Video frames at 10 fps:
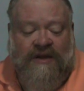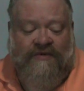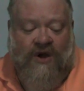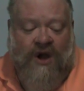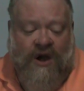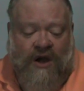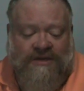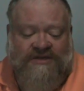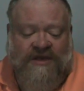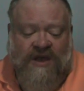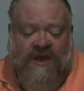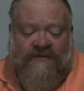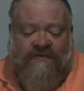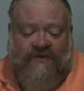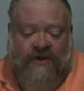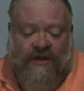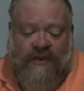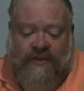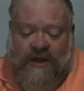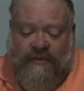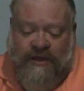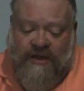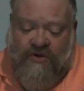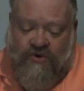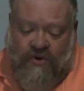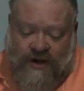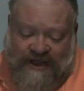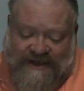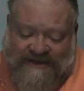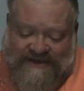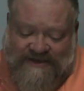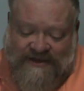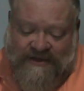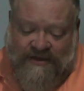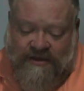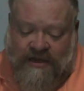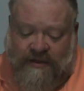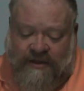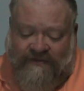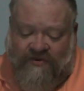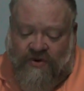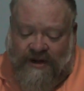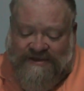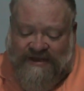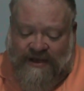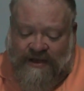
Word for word: of our heart for the upcoming Christ, coming of Christ.